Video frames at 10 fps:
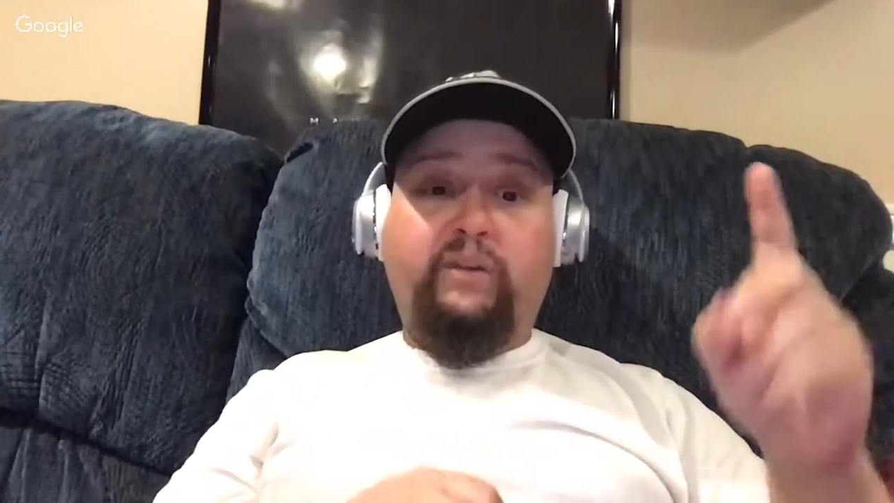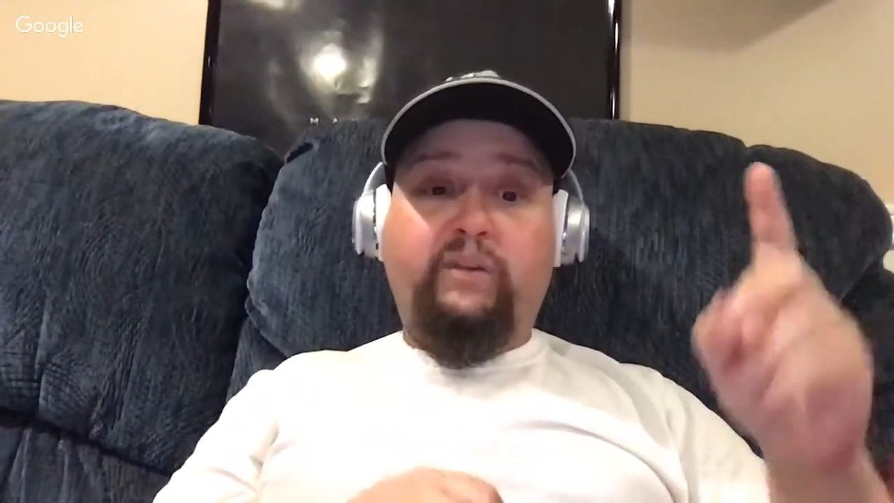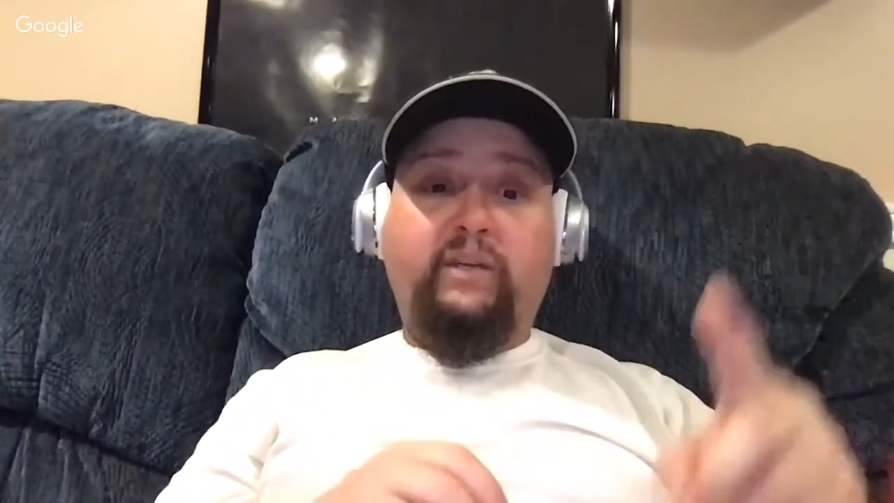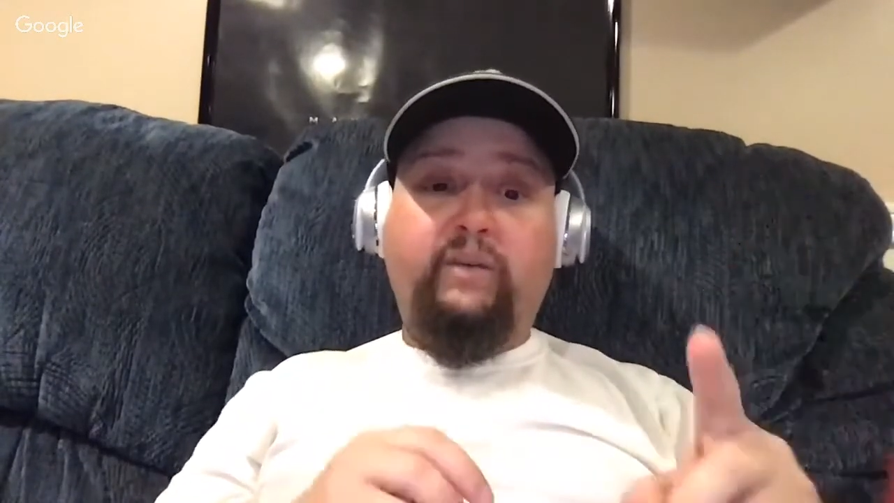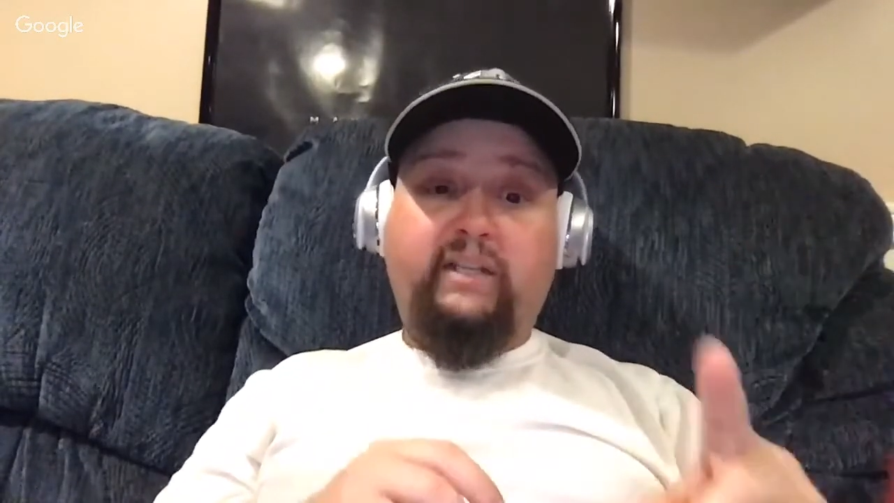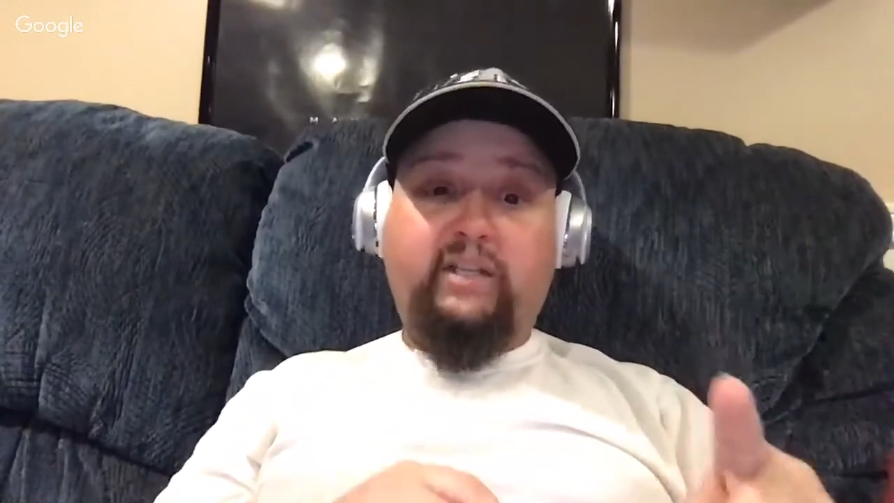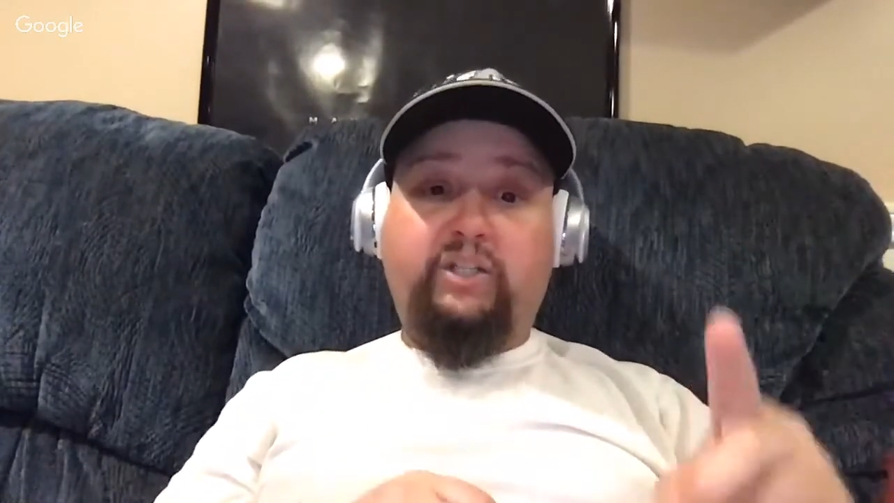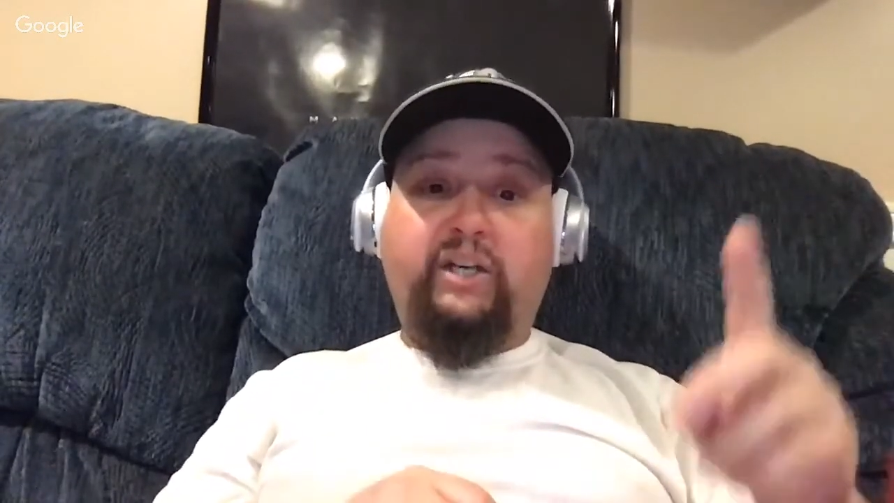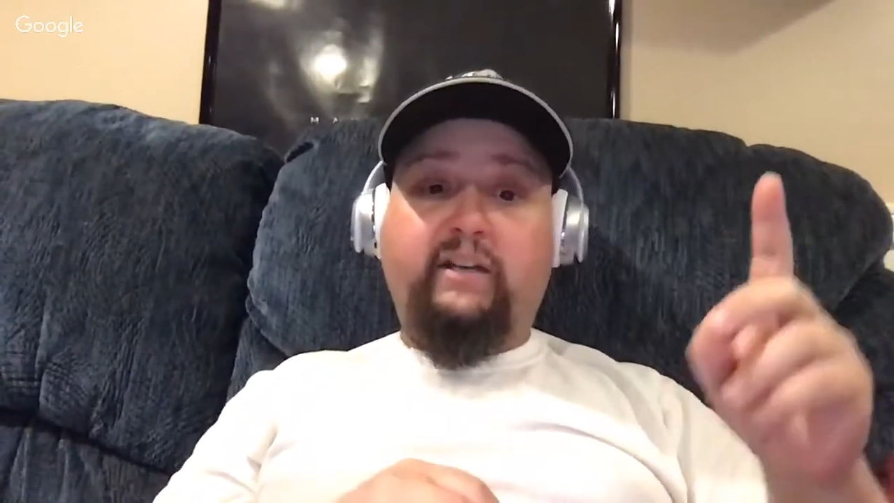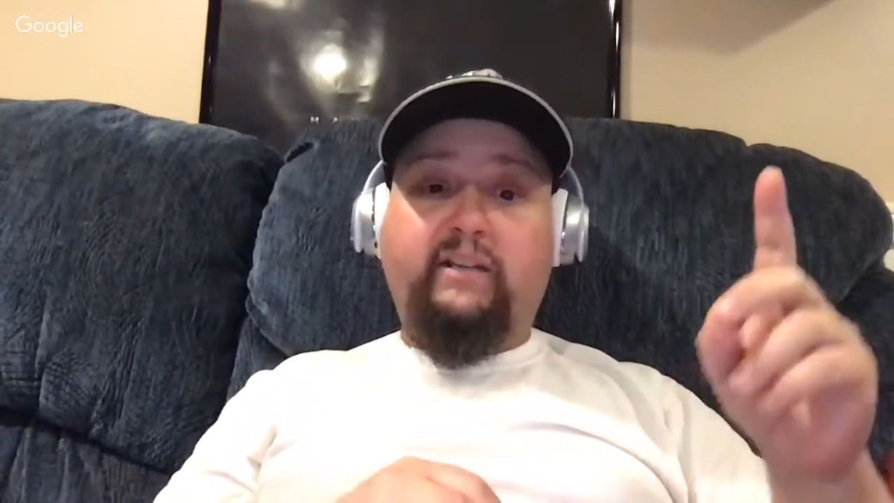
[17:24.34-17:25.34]
uh, one thing we
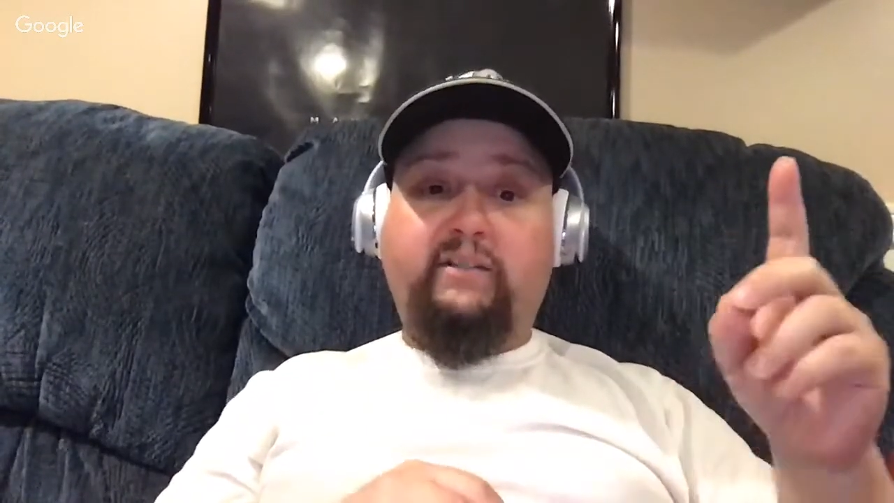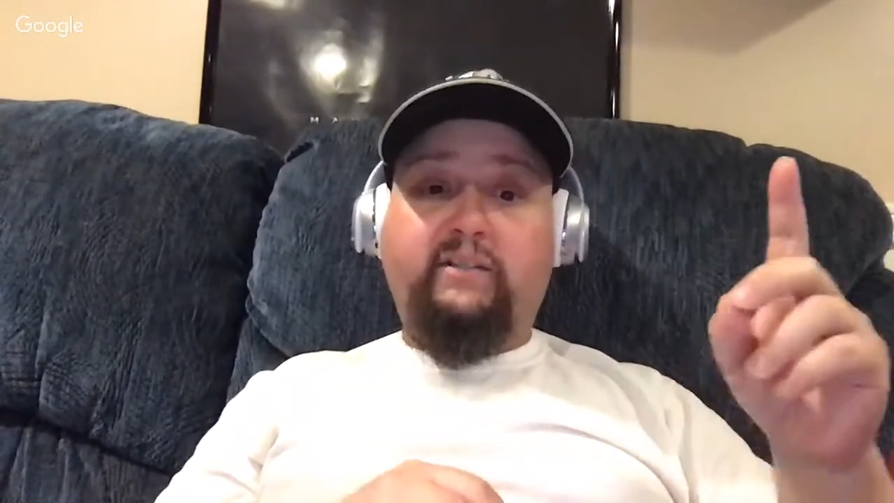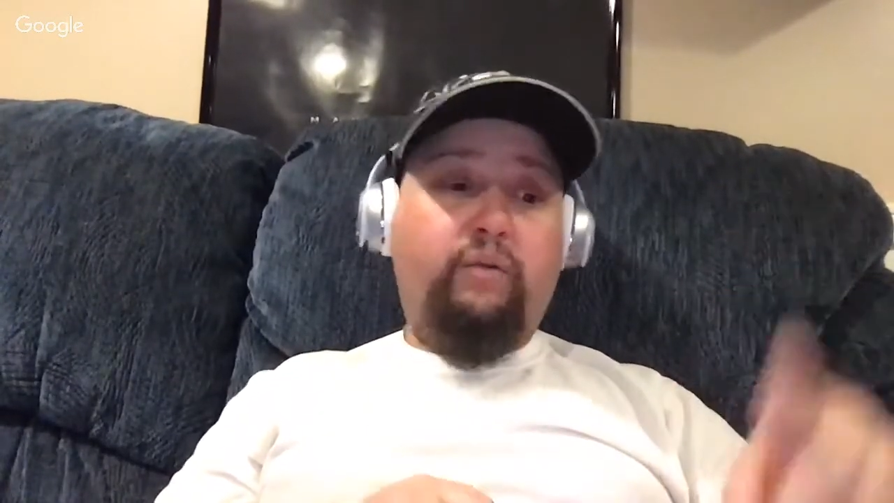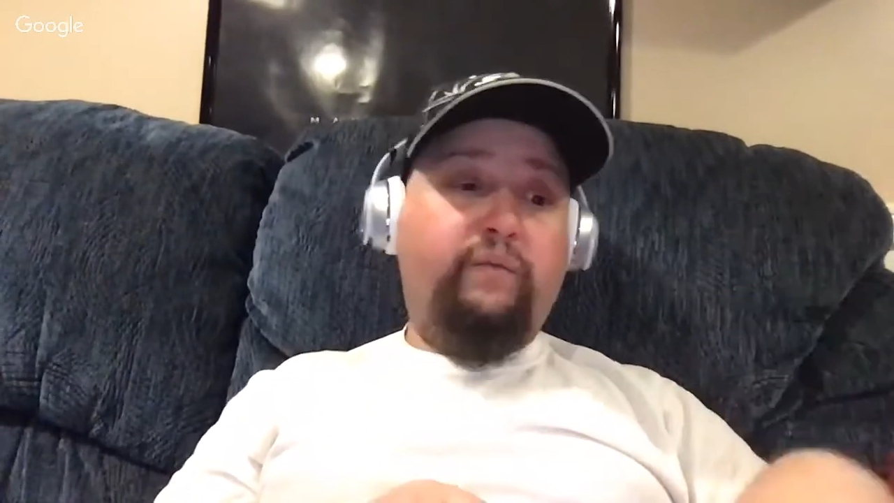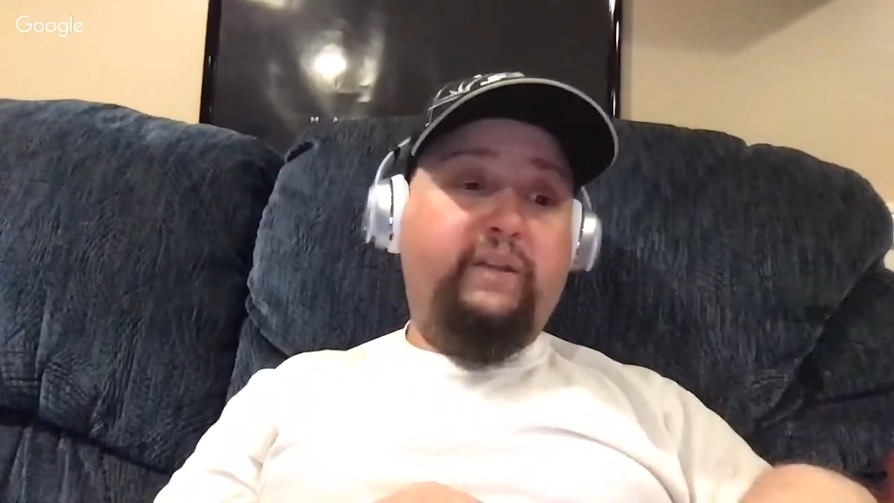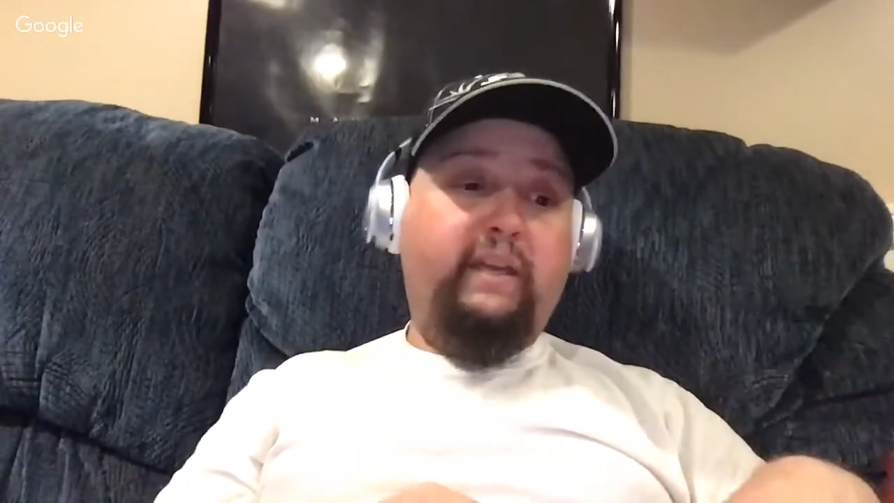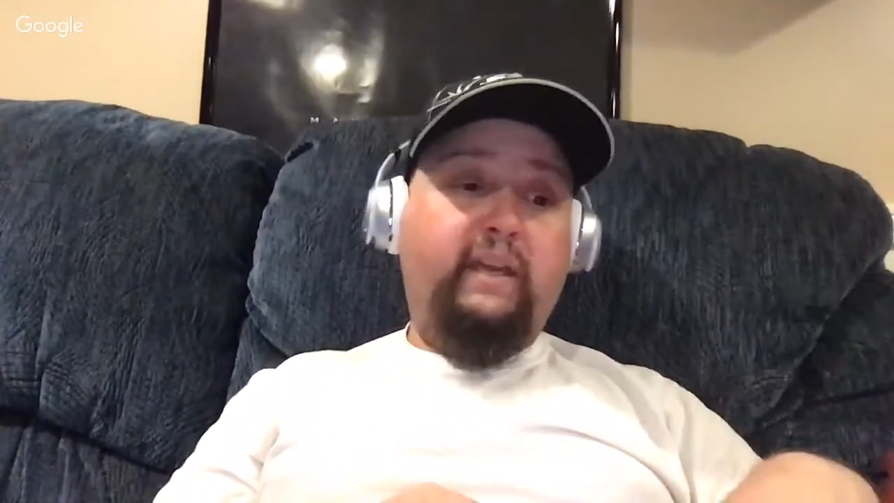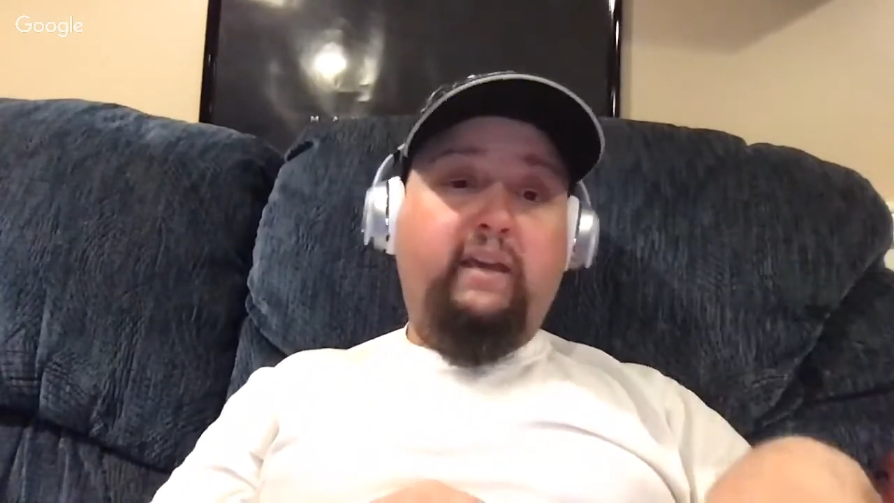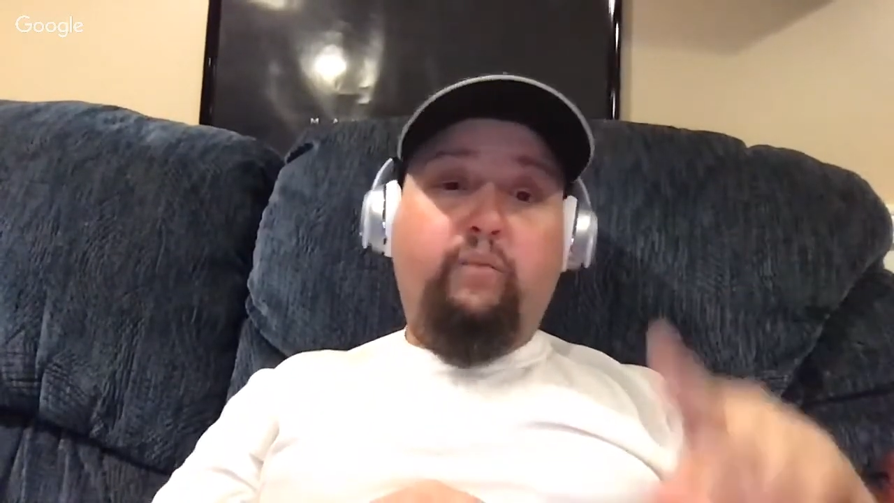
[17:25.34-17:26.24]
didn't touch on is Harvey